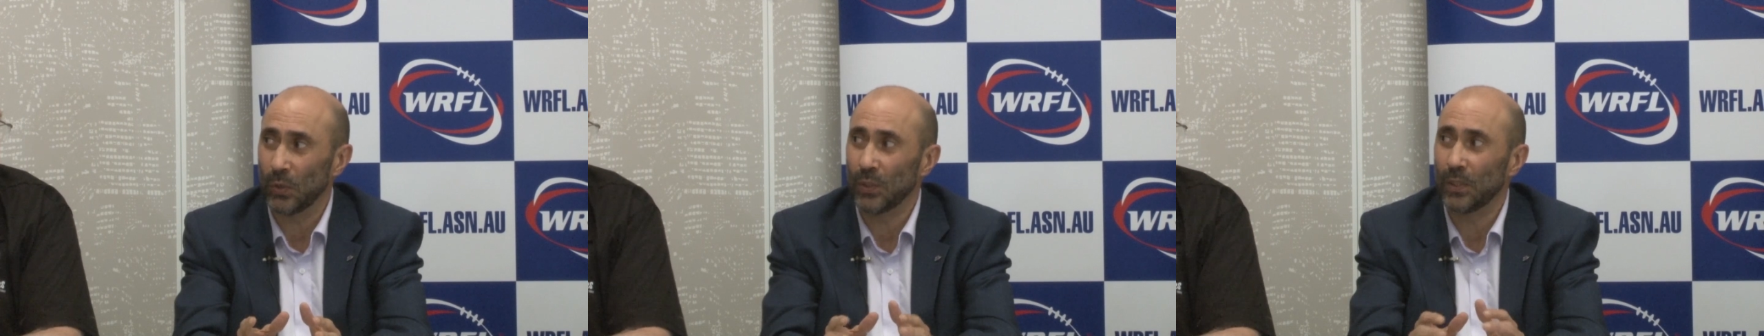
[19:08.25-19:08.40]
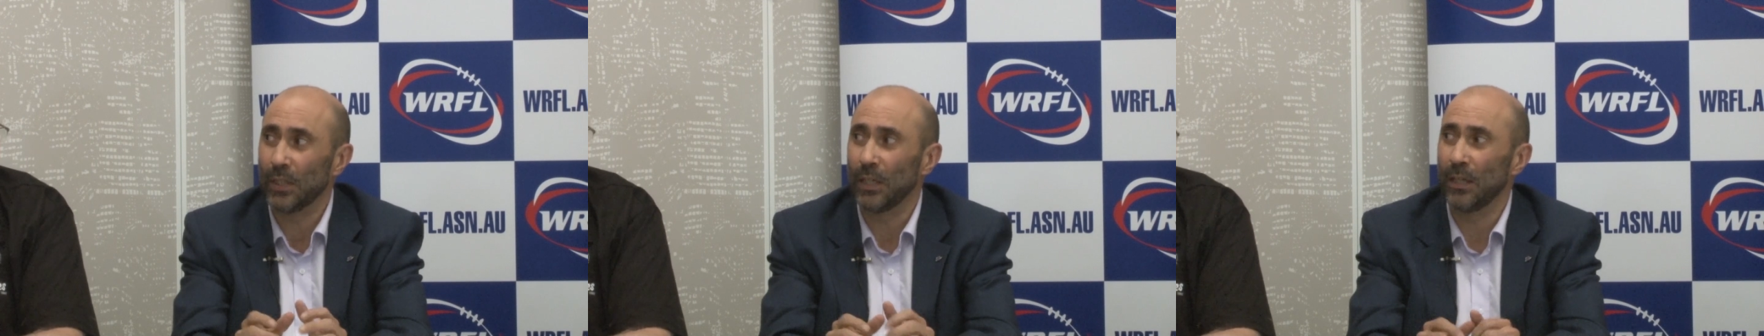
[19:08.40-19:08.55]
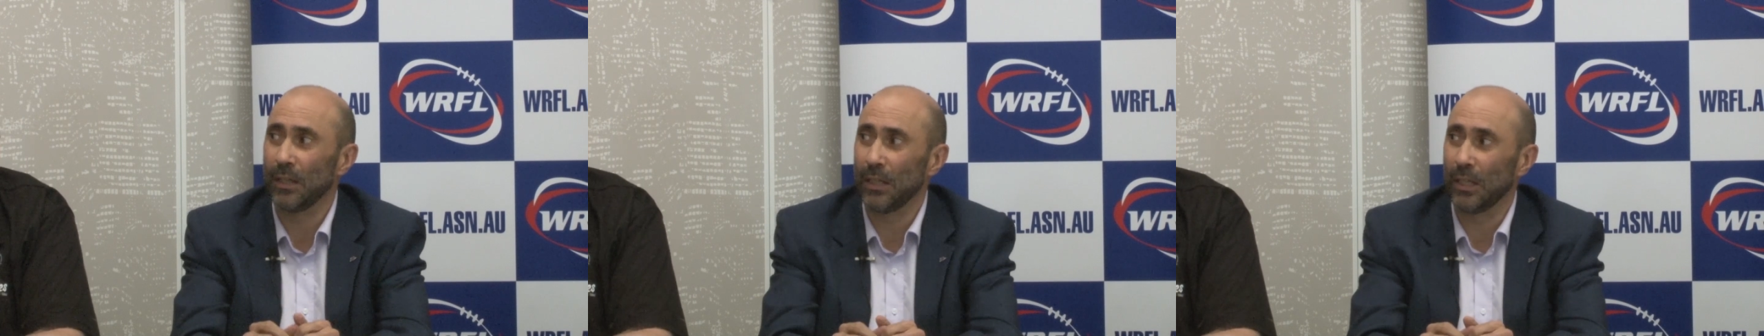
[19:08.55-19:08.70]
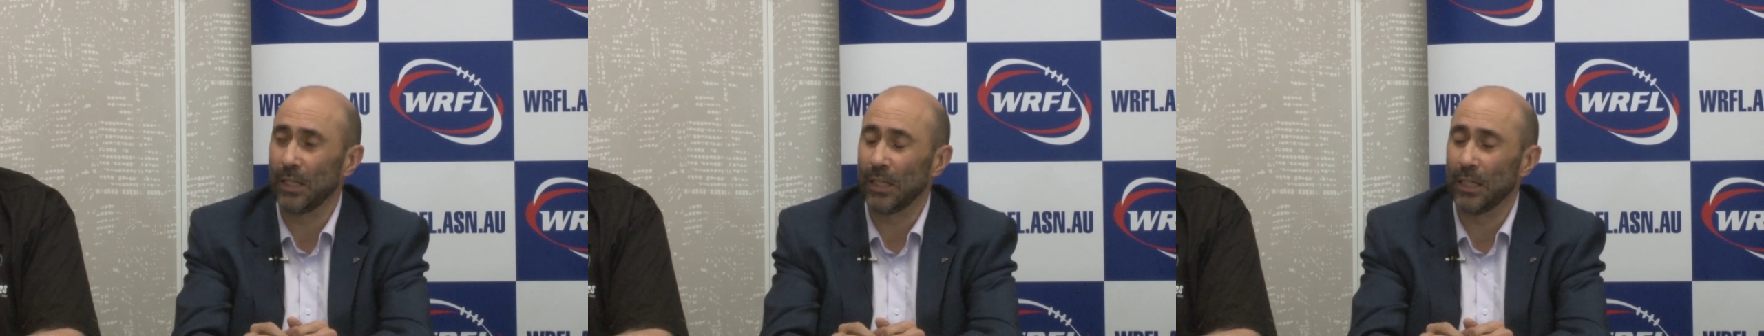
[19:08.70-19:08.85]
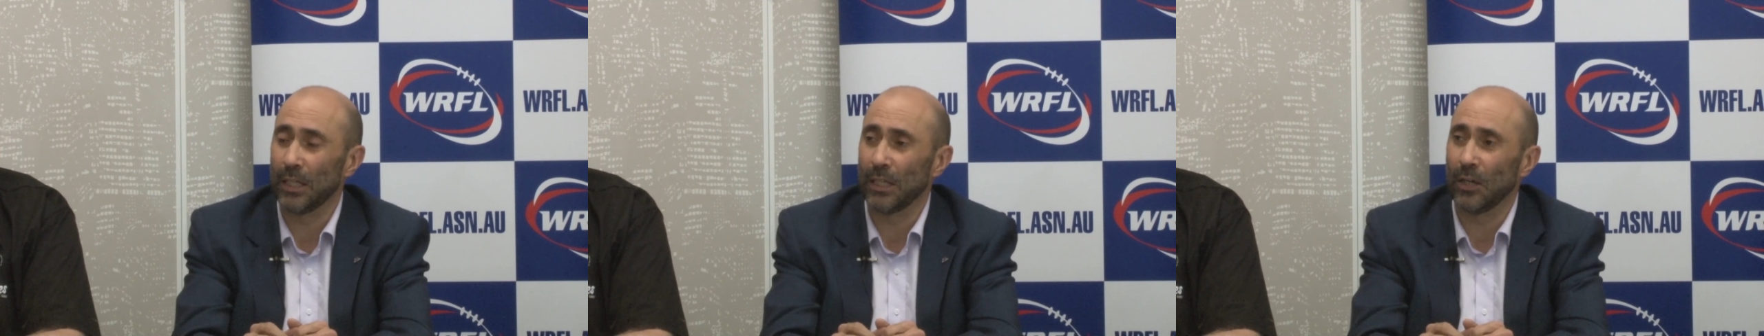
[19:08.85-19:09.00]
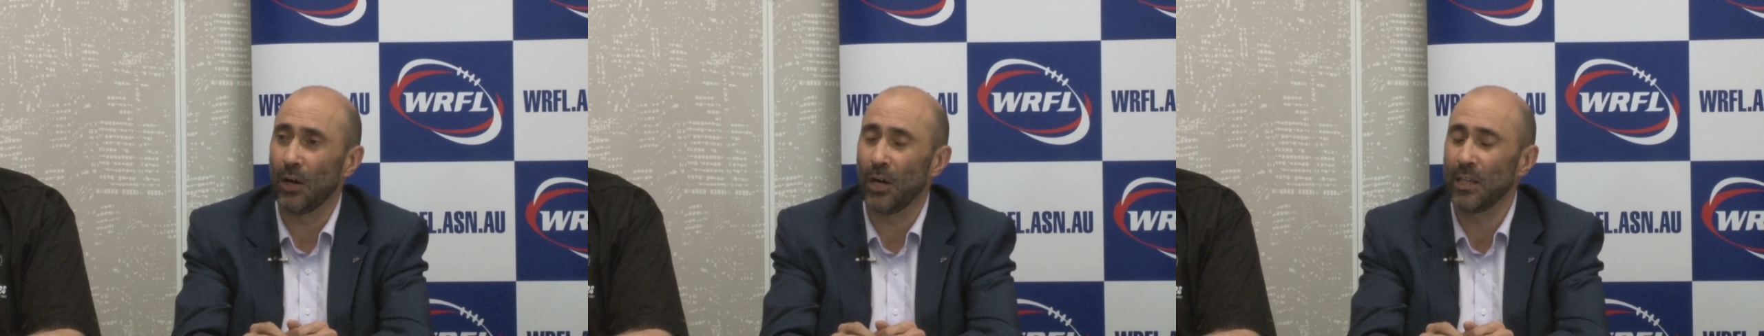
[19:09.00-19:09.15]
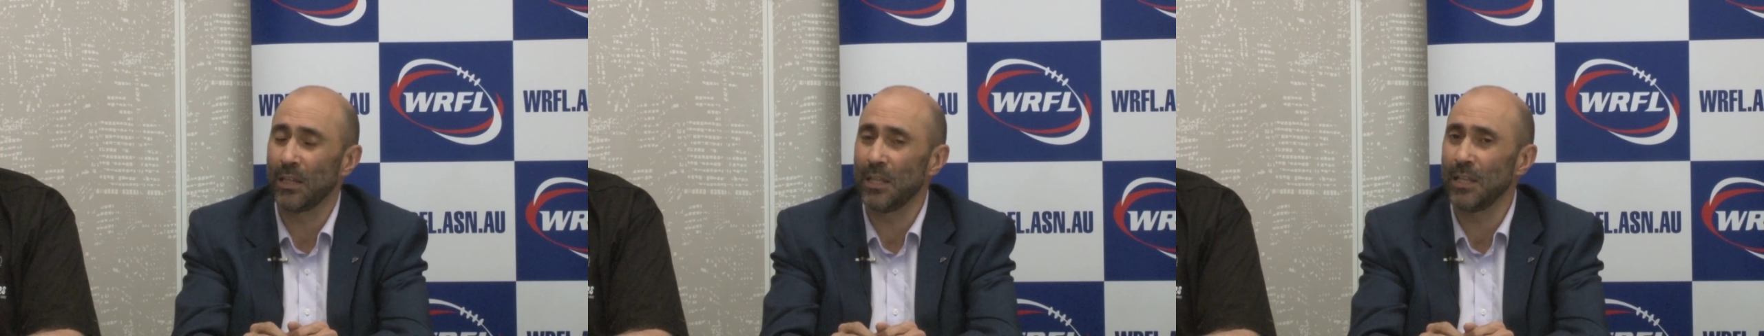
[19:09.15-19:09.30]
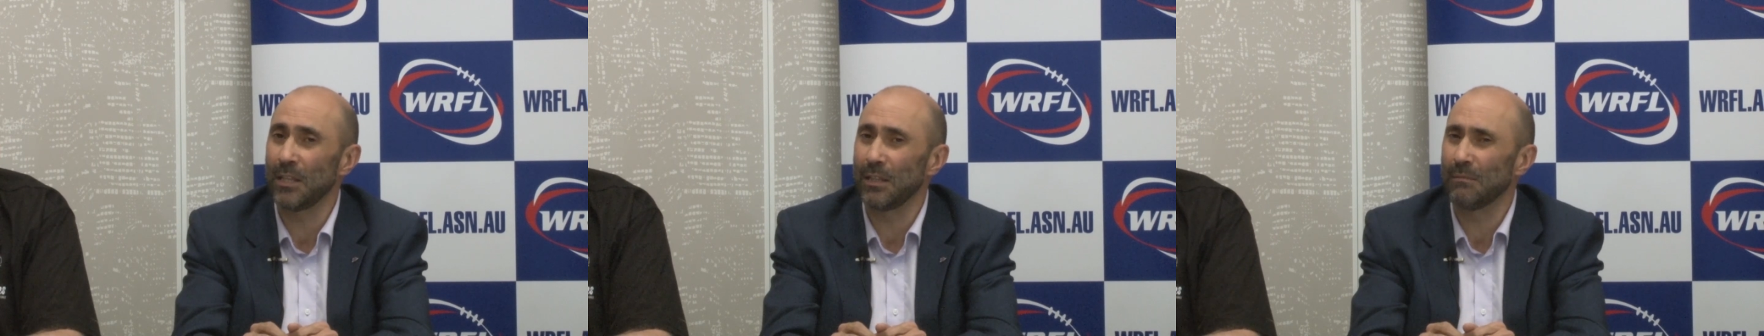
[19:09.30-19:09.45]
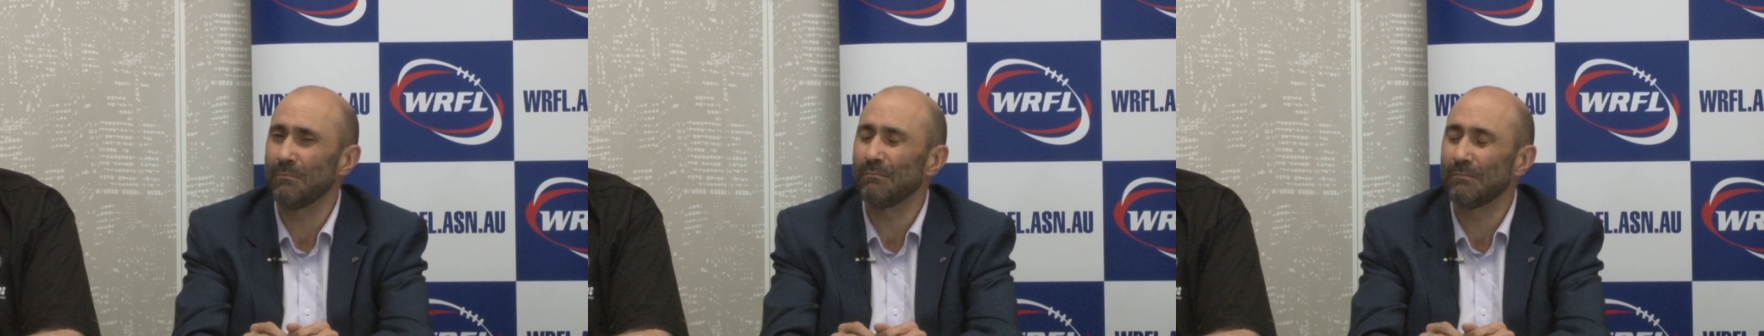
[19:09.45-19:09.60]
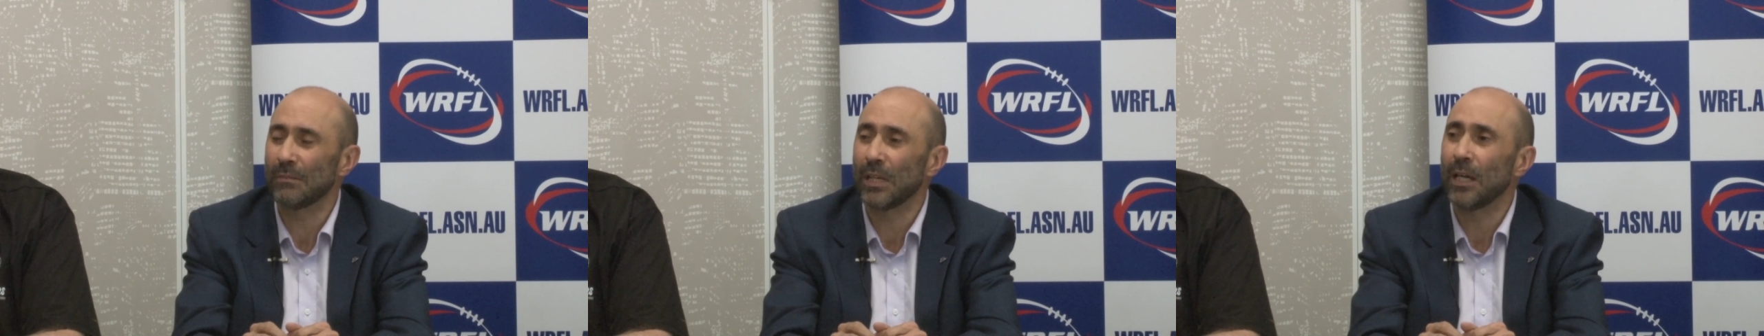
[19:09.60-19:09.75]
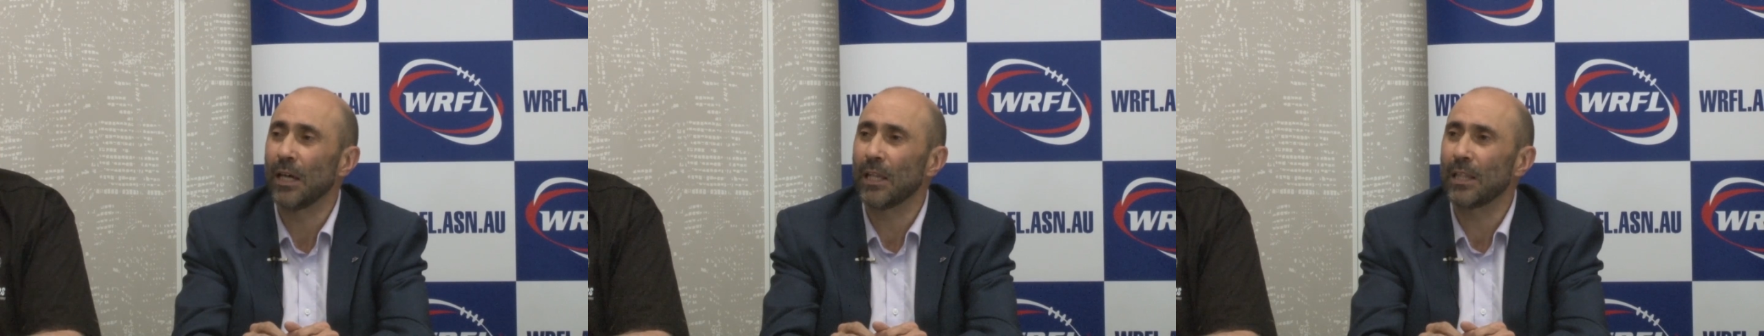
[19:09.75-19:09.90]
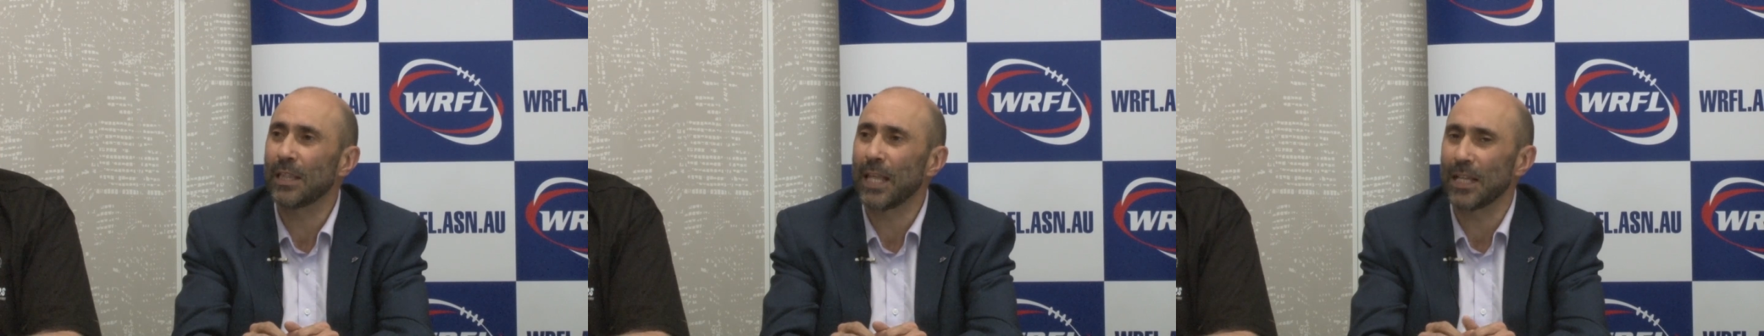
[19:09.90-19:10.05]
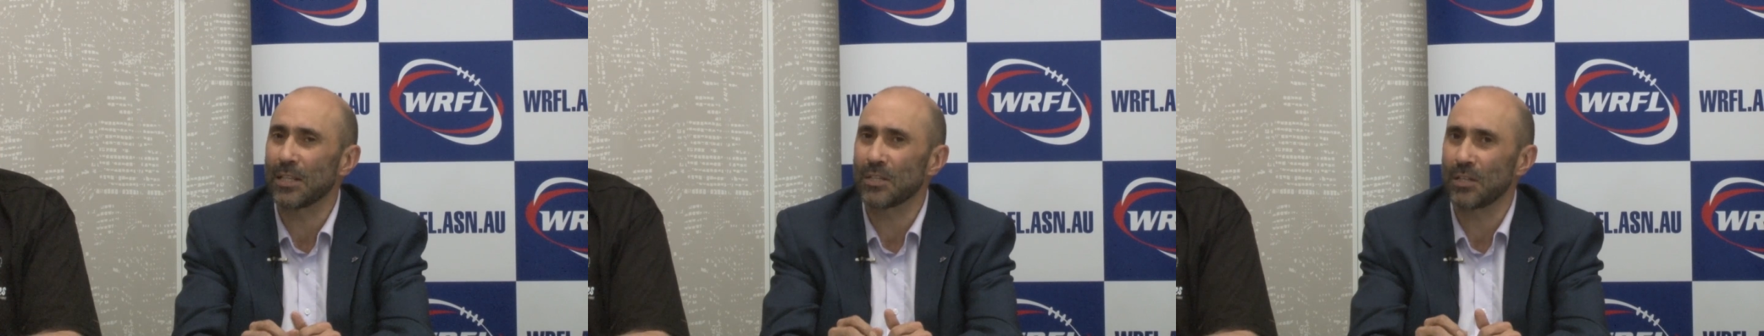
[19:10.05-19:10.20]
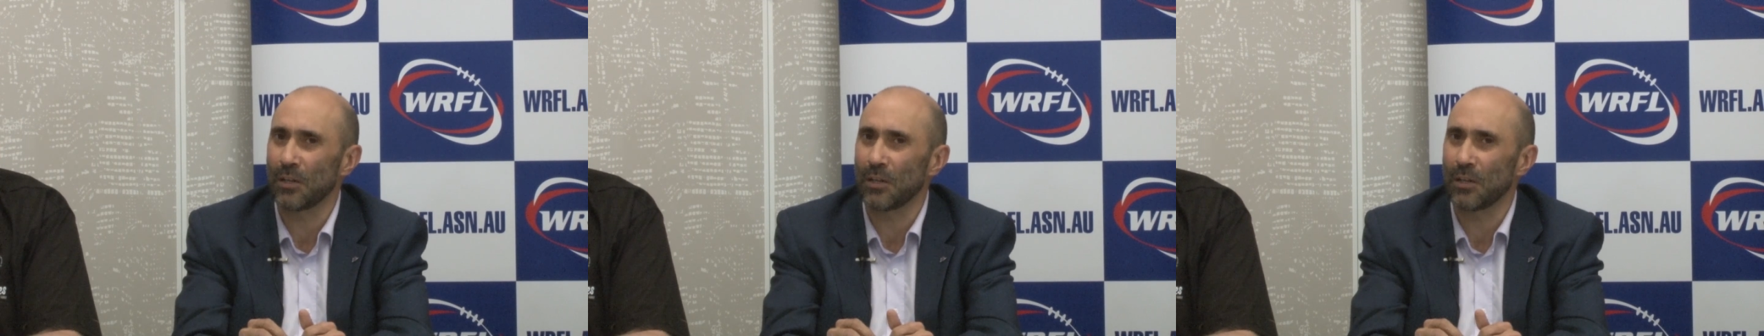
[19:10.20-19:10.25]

I think that's